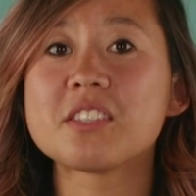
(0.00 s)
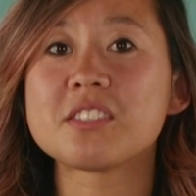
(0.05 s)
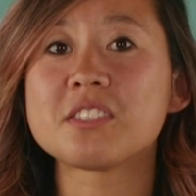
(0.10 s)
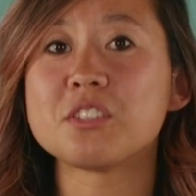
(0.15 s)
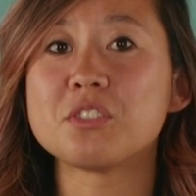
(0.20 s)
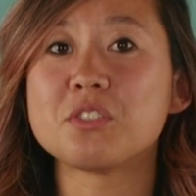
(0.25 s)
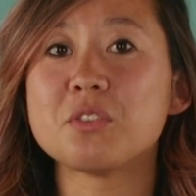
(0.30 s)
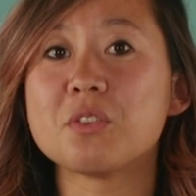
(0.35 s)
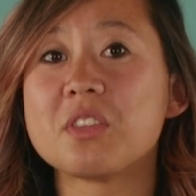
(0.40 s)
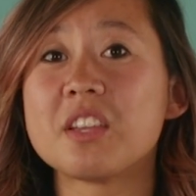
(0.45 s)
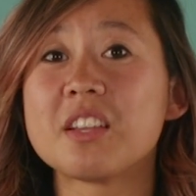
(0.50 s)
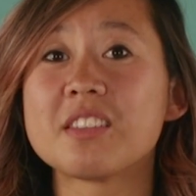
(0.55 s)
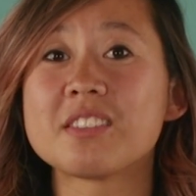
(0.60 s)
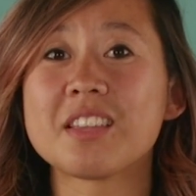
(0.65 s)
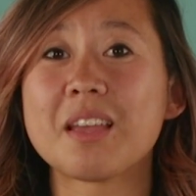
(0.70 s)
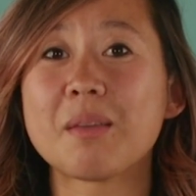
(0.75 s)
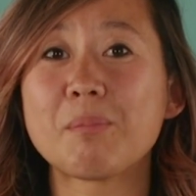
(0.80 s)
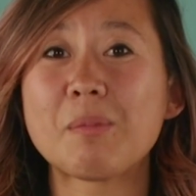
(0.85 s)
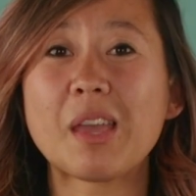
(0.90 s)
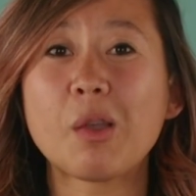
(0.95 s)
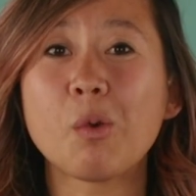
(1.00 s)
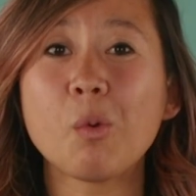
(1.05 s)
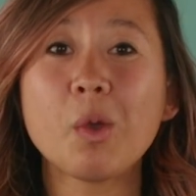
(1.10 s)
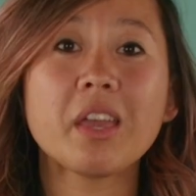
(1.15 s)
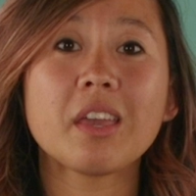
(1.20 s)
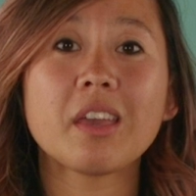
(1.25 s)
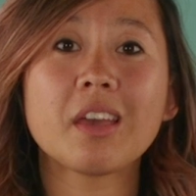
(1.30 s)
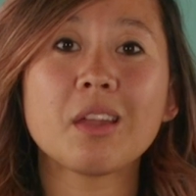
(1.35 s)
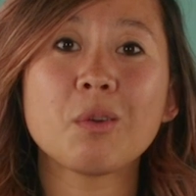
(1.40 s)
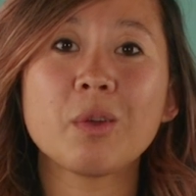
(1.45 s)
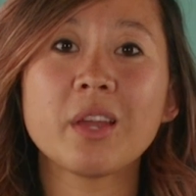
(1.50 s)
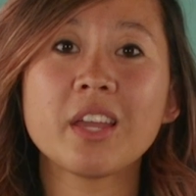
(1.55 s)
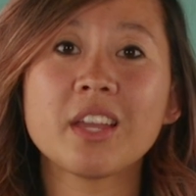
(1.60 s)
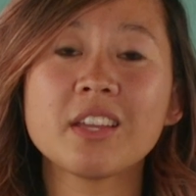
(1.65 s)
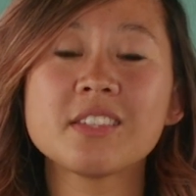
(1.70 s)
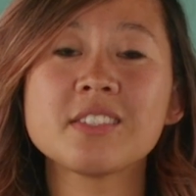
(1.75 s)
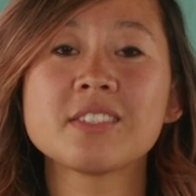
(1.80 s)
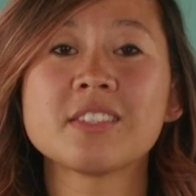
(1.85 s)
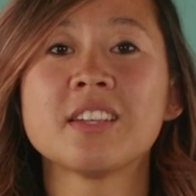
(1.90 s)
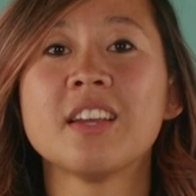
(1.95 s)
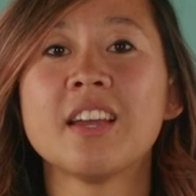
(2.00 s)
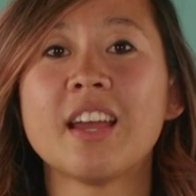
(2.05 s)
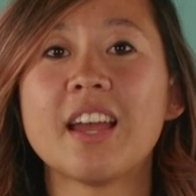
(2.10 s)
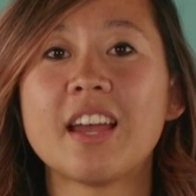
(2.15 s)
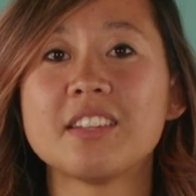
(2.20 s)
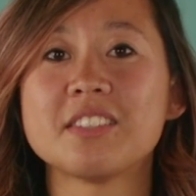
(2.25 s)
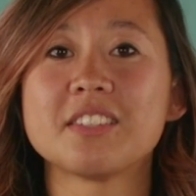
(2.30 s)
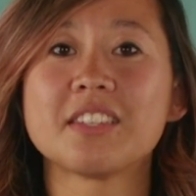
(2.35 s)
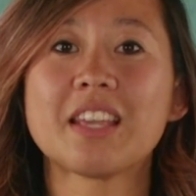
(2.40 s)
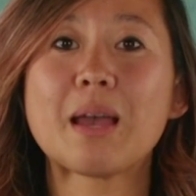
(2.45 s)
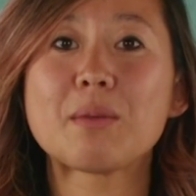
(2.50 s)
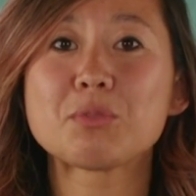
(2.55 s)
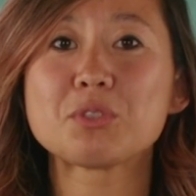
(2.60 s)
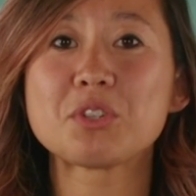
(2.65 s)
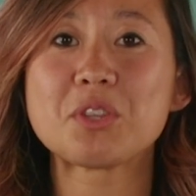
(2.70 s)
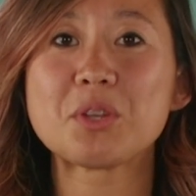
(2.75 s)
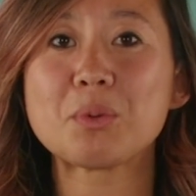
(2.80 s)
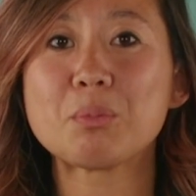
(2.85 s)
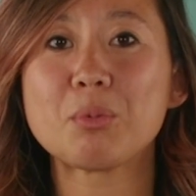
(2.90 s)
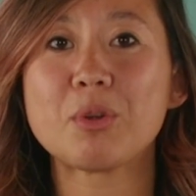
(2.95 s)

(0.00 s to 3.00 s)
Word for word: this to do things like make quick getaways and to capture their